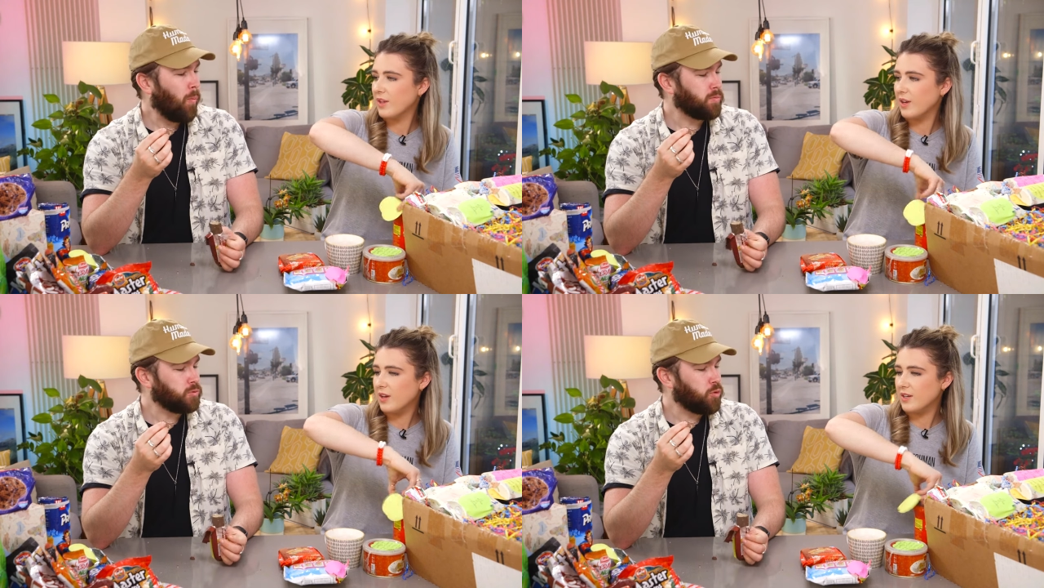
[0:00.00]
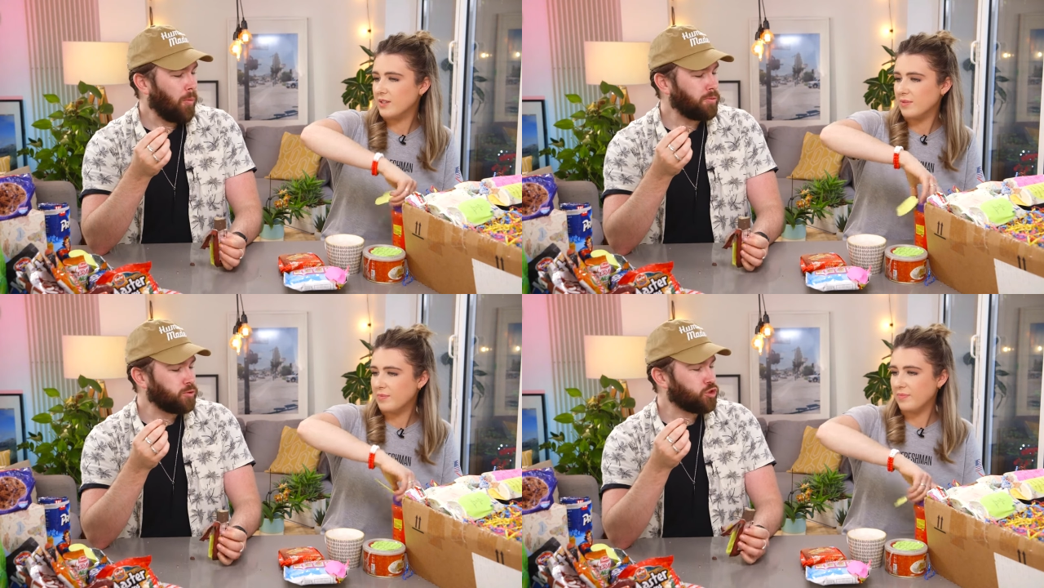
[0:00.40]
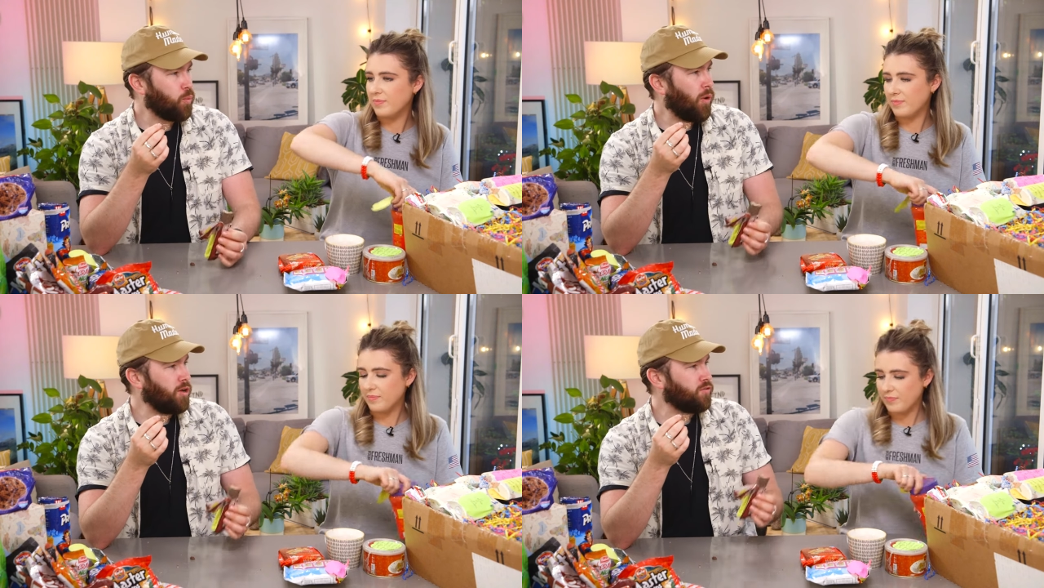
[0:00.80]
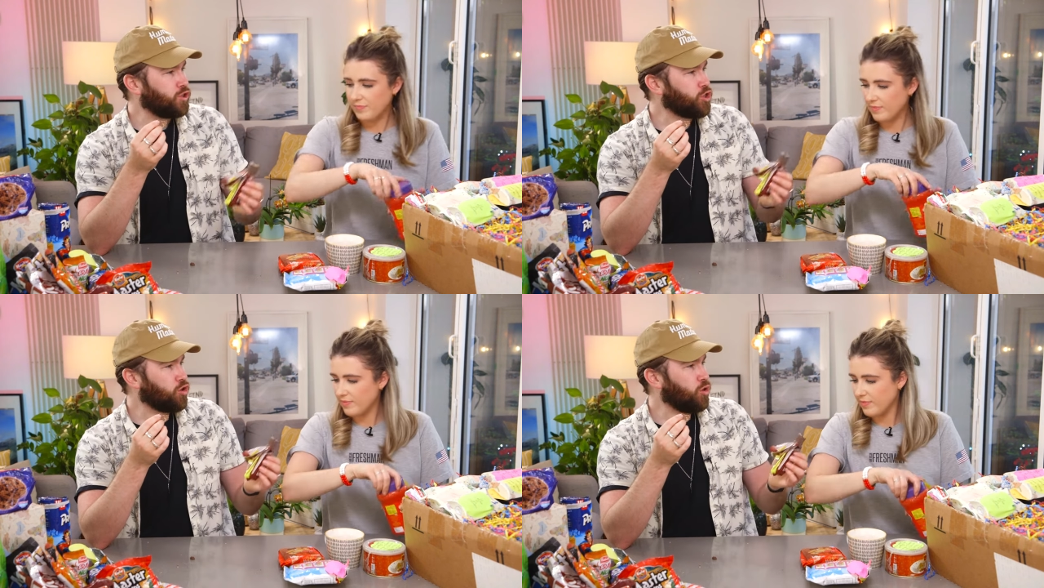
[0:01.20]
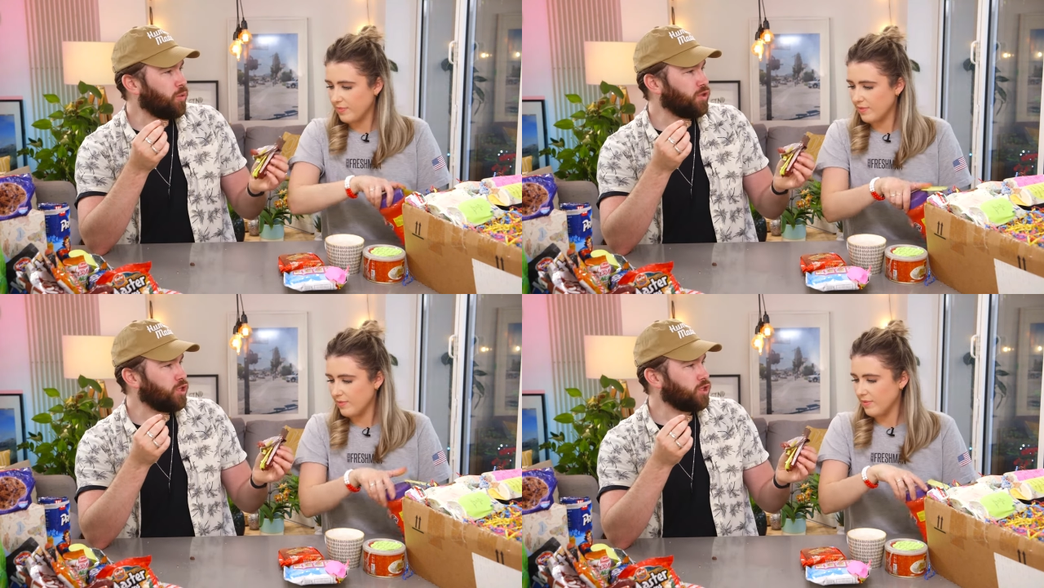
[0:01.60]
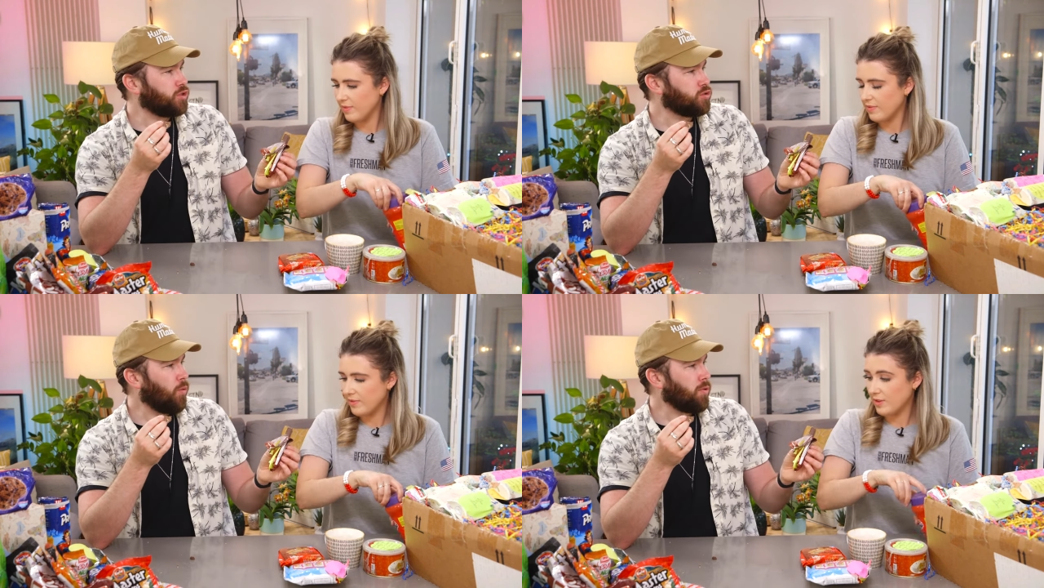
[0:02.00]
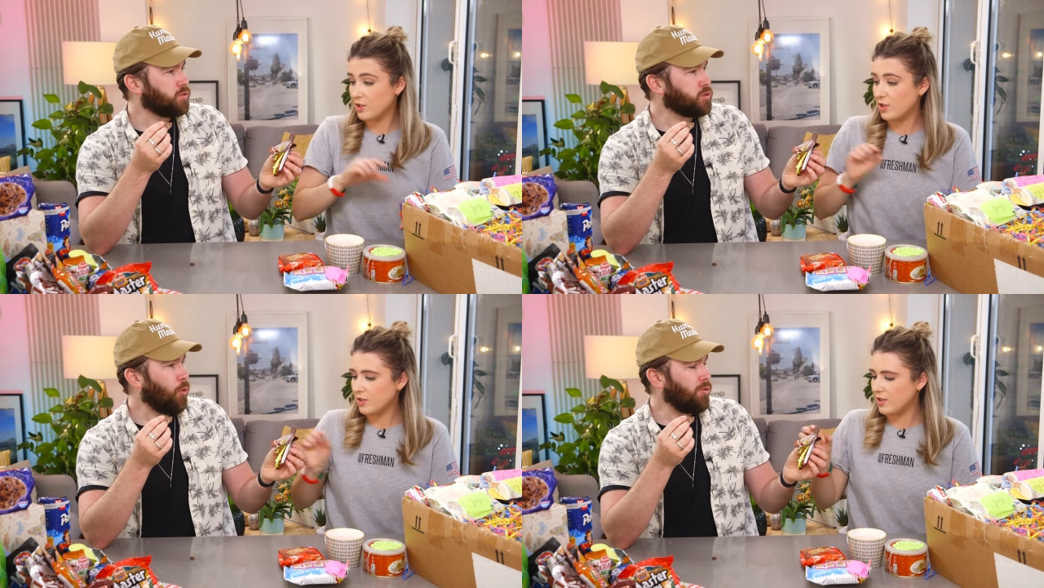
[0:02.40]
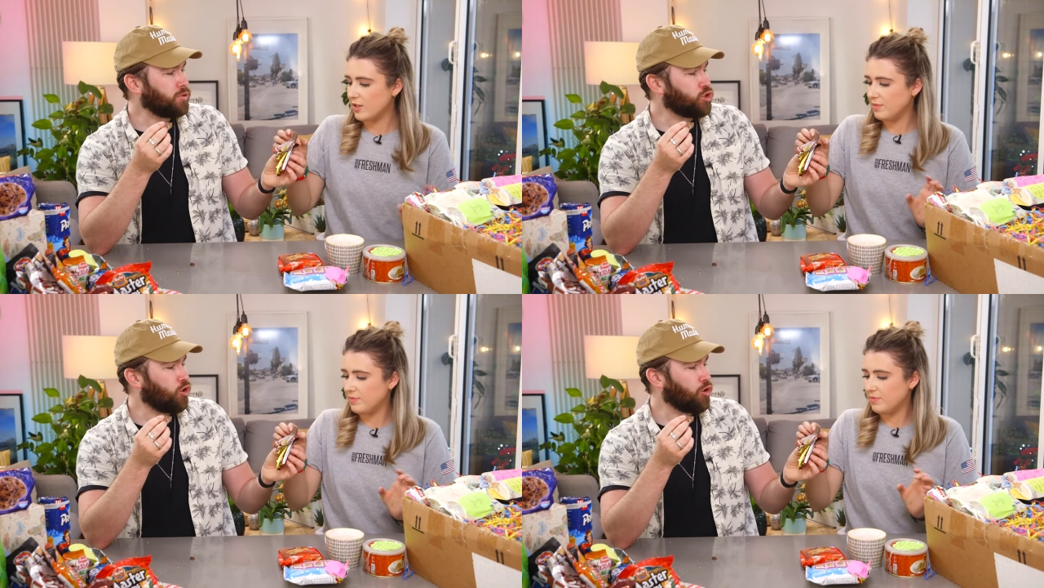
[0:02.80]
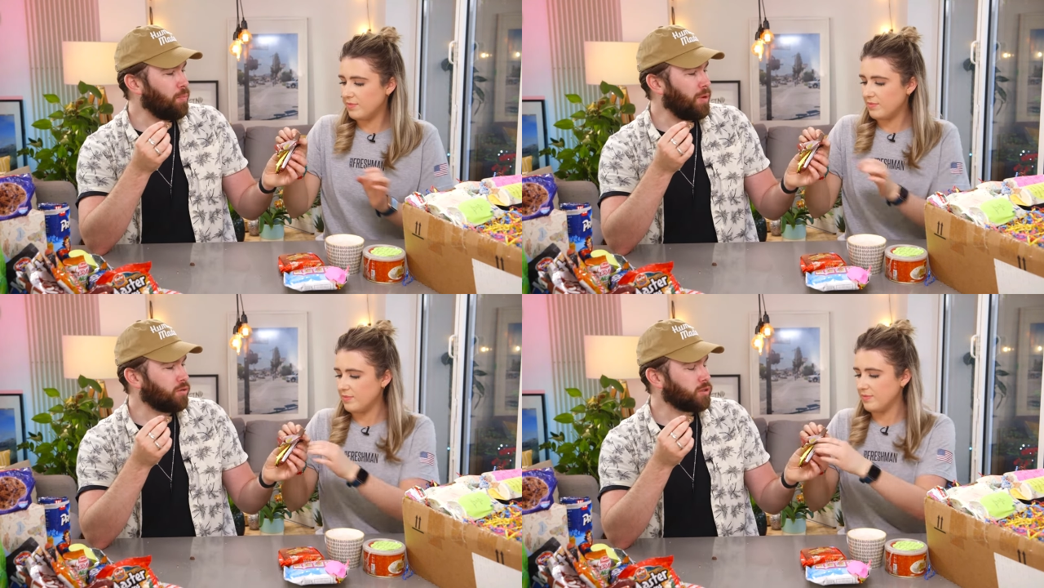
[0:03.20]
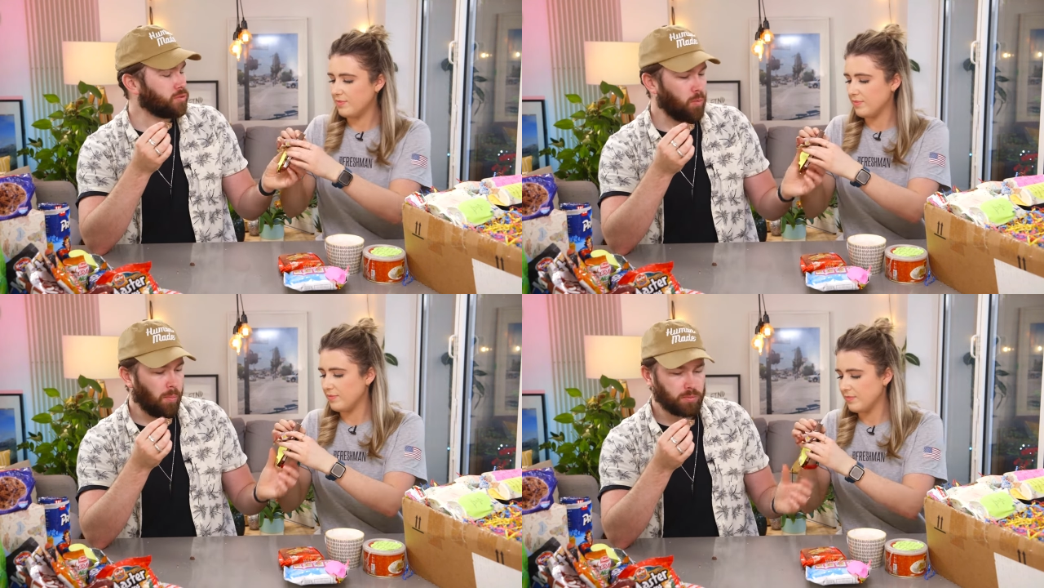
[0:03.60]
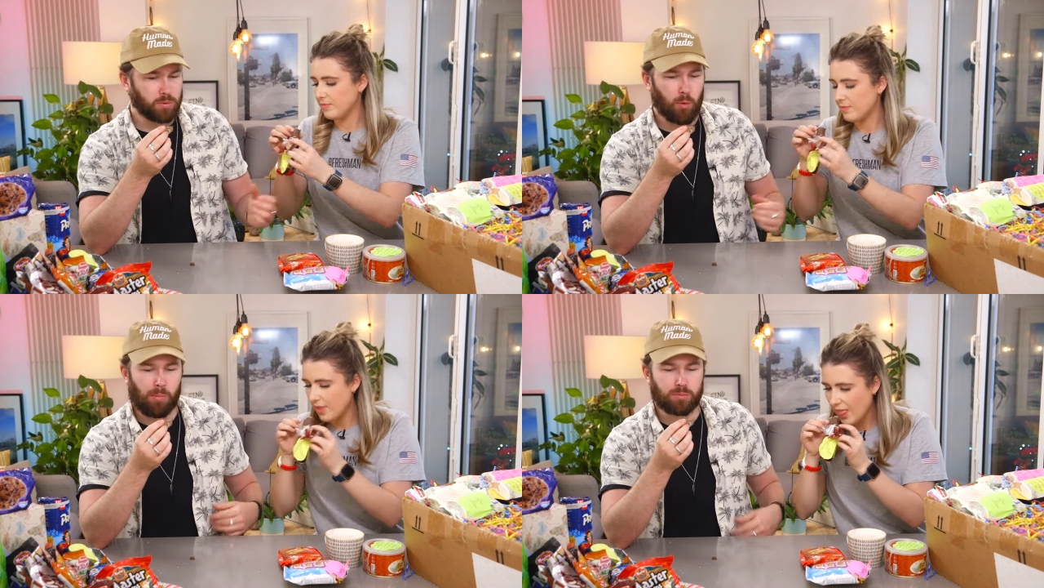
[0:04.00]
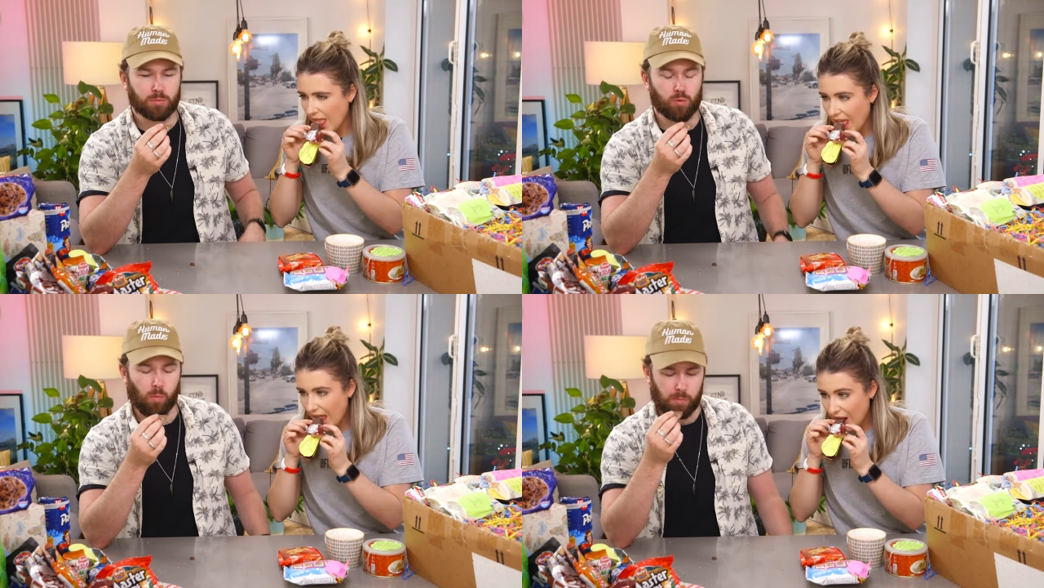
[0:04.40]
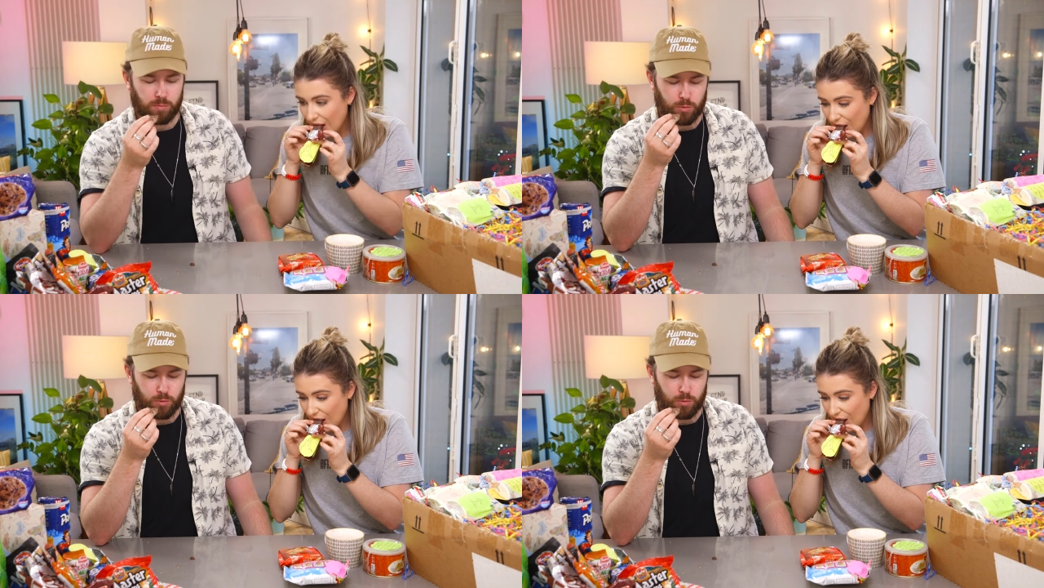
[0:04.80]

Speaker 1: good. Want some wafer chocolate with you? Chocolate. Chocolate milk. Mmm.